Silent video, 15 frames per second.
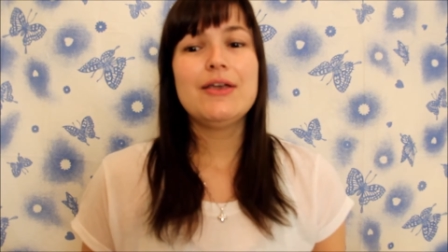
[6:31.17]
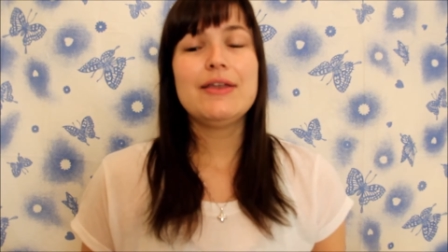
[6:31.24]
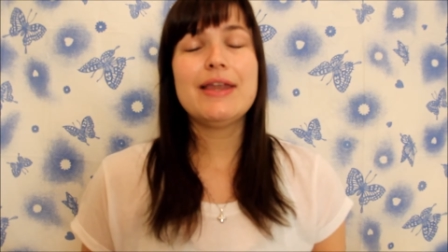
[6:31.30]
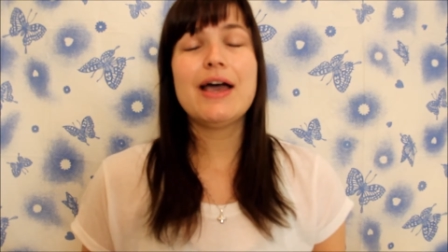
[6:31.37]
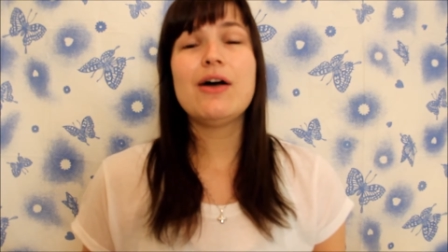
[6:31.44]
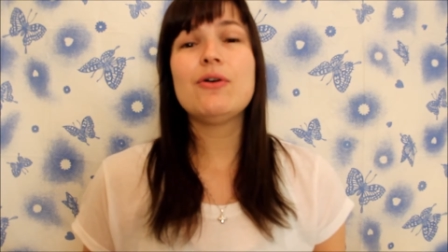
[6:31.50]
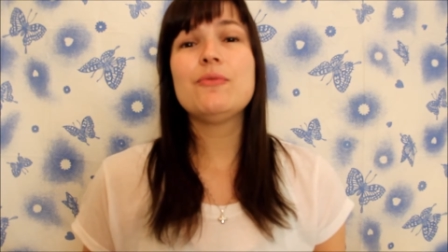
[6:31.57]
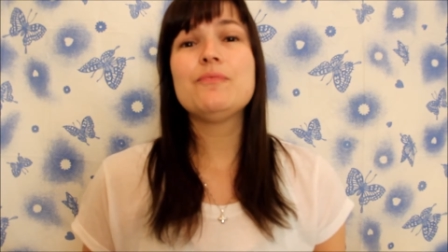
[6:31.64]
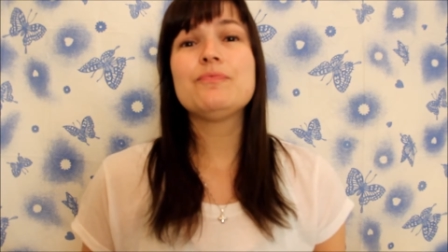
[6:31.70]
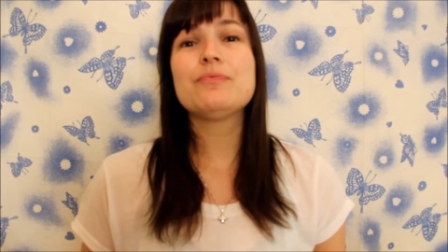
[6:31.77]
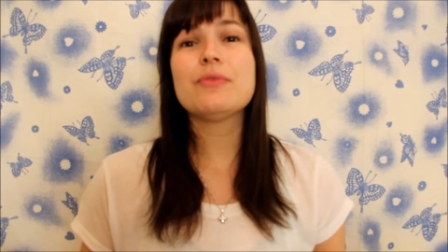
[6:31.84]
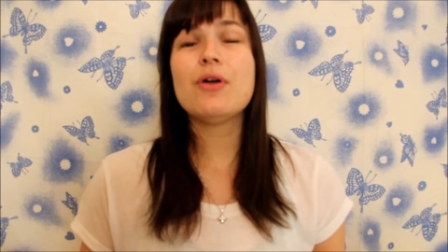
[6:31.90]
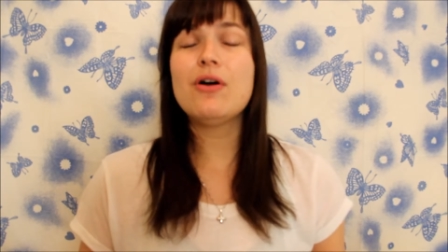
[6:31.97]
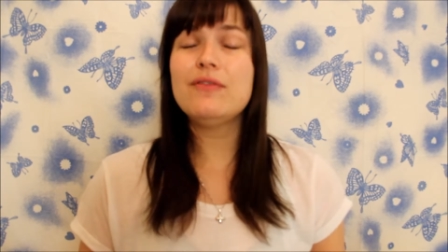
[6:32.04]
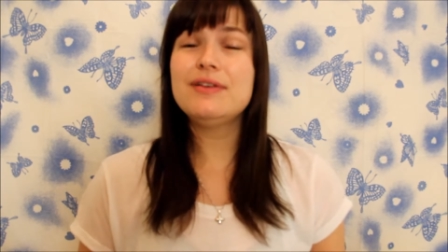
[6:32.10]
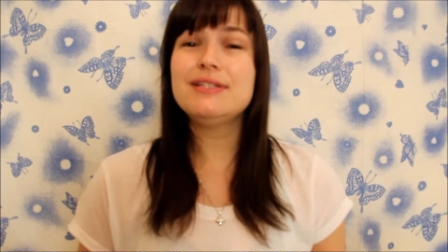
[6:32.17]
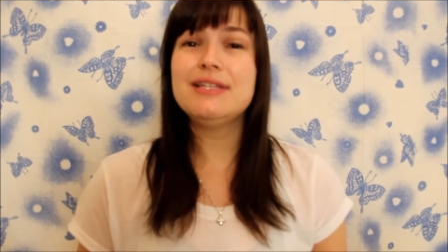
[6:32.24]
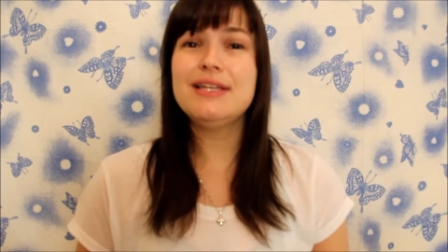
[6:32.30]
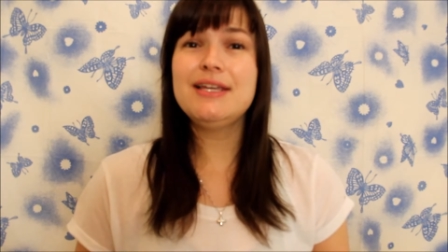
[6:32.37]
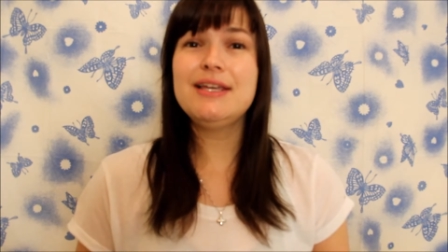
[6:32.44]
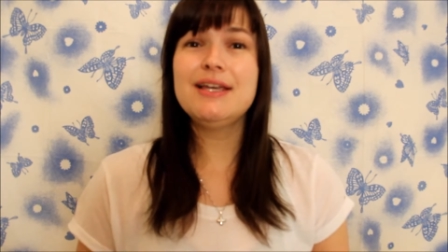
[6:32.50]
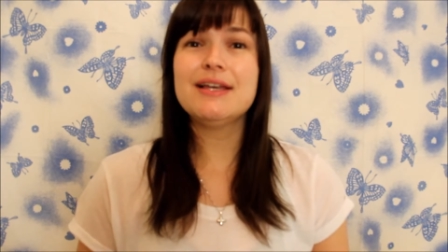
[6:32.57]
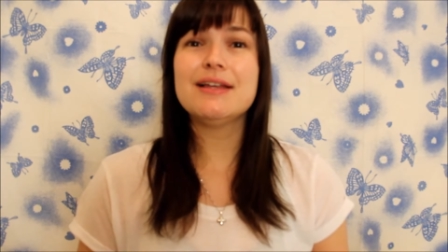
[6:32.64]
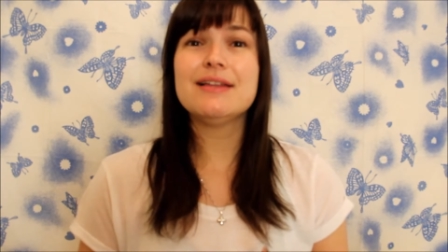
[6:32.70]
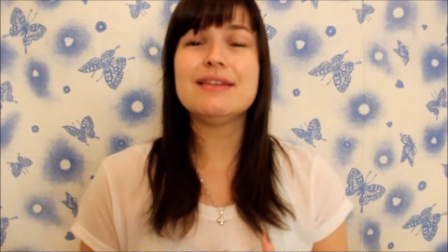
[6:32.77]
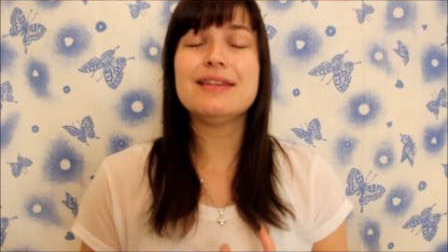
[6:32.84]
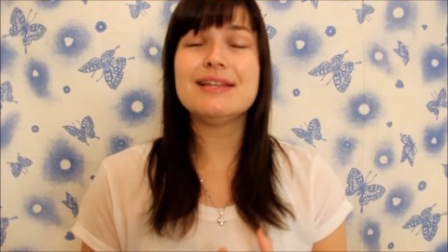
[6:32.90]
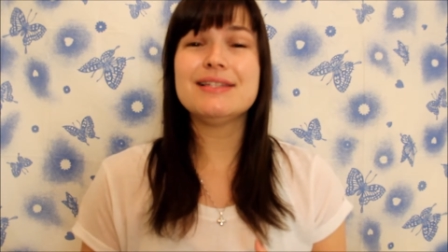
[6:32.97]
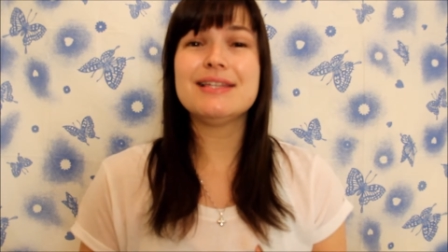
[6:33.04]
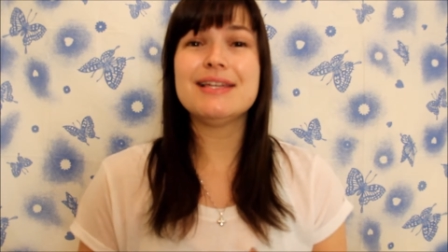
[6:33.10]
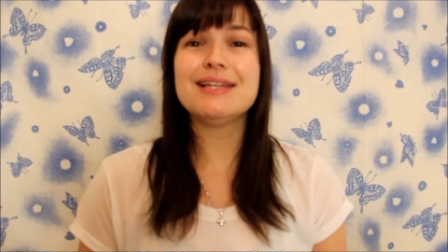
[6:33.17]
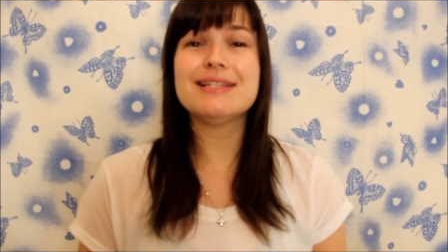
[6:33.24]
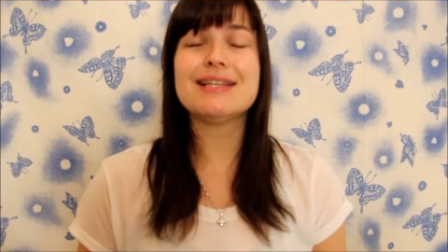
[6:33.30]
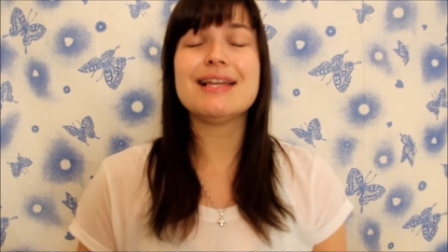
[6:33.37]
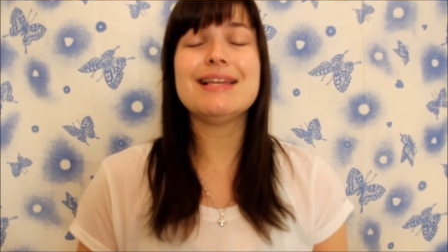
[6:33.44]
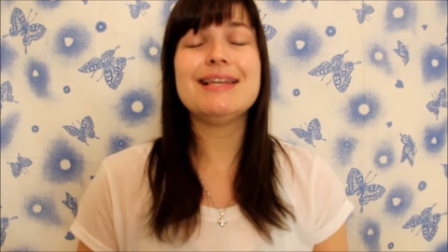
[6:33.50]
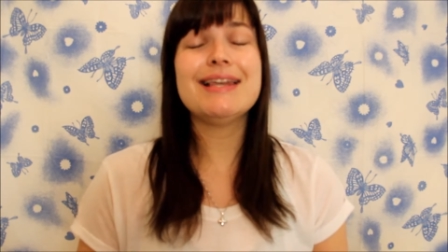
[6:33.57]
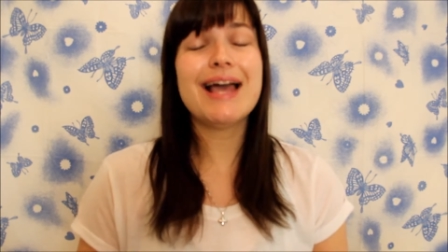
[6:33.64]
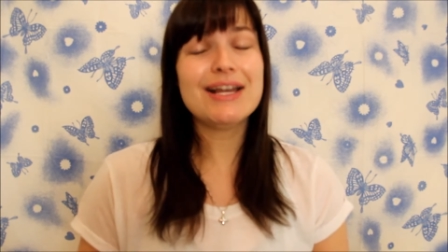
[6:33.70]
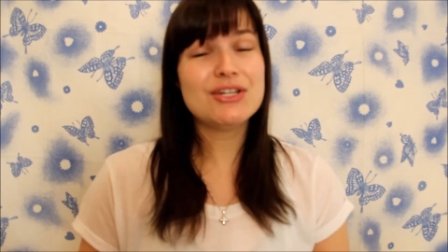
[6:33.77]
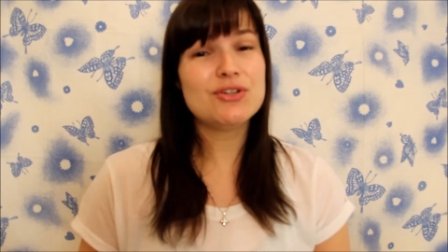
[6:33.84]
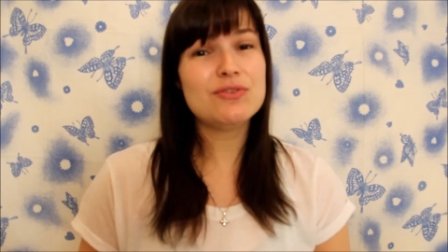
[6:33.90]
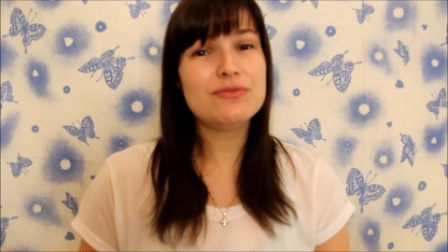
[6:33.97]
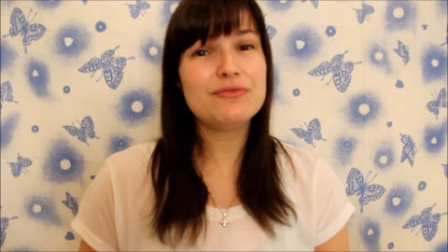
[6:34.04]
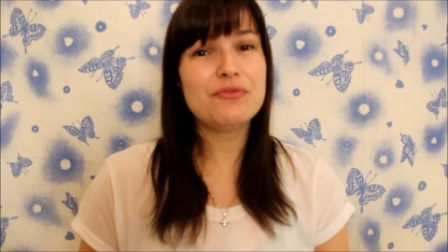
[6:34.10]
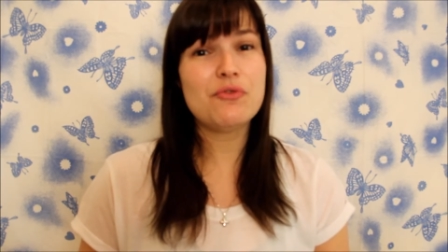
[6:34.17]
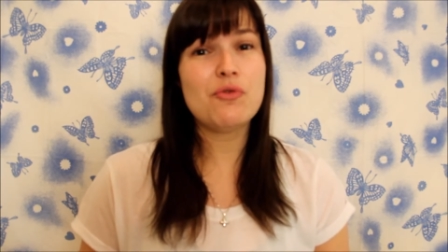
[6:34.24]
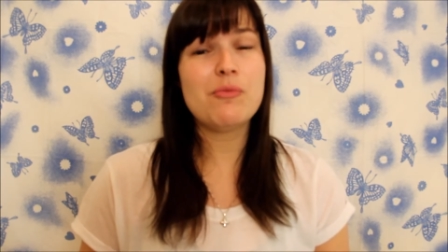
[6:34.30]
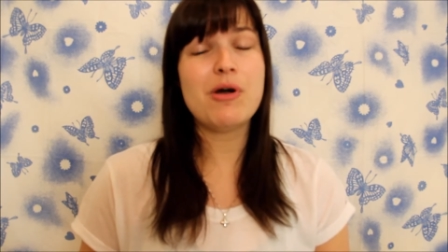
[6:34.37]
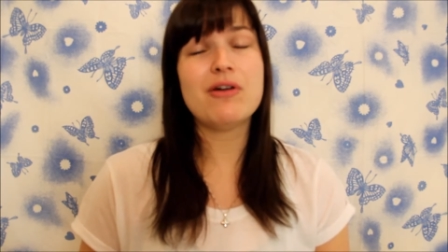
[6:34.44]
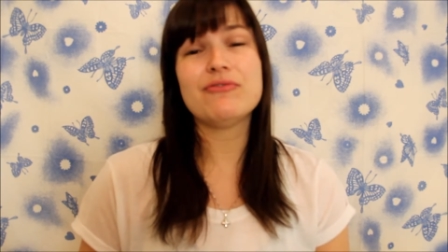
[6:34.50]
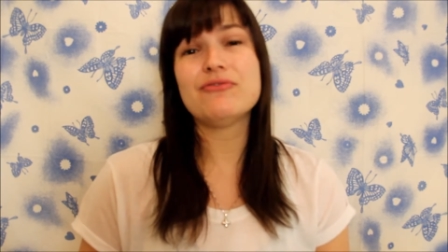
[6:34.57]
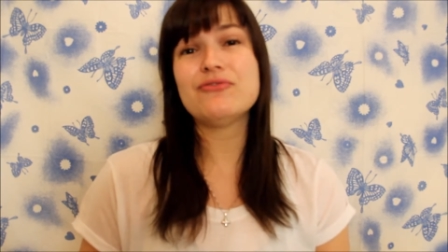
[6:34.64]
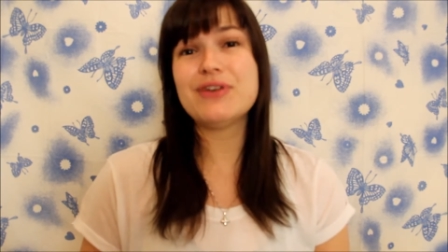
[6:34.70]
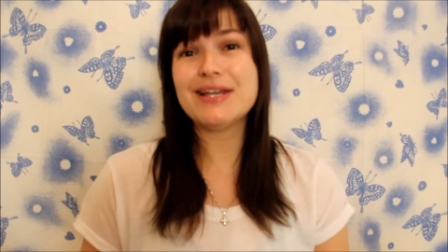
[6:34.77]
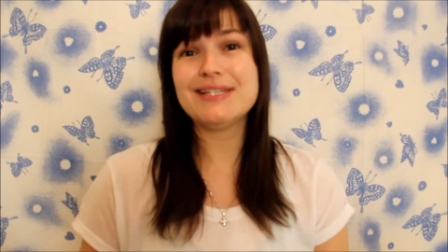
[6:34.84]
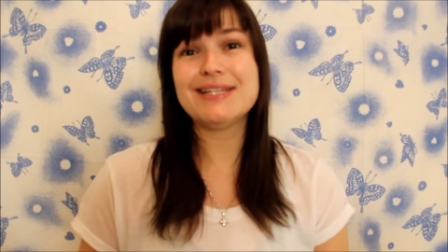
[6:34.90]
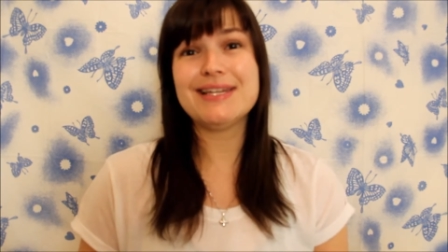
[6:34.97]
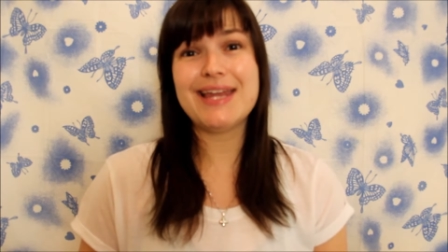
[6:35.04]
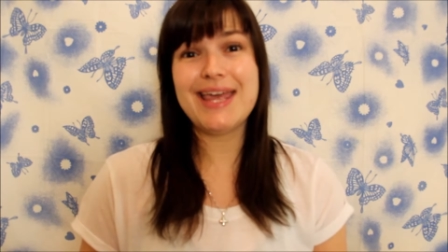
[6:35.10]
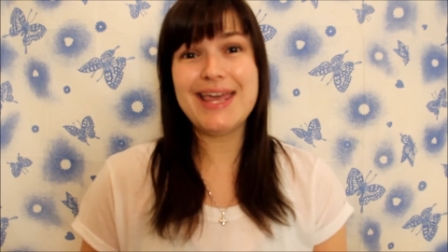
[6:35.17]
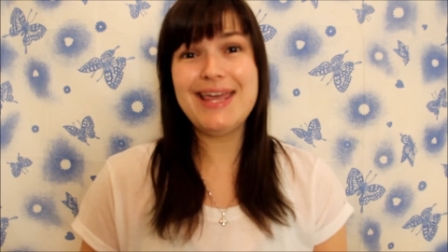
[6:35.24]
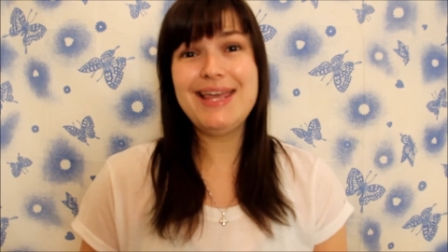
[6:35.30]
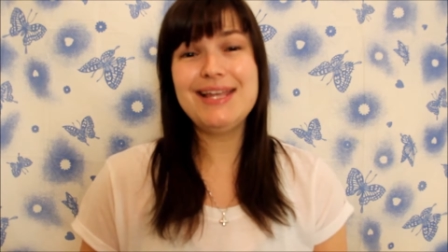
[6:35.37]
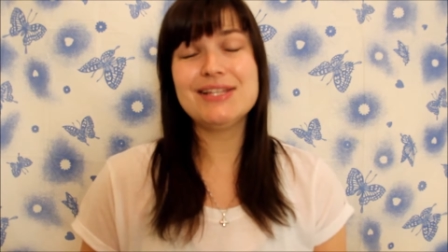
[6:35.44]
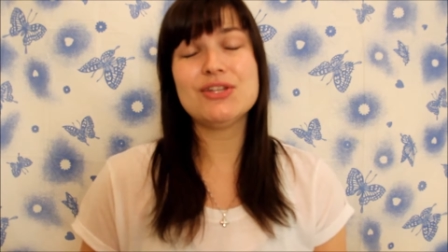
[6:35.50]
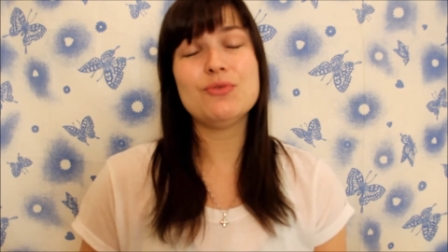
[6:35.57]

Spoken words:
Now, obviously, this is a natural form of retin A,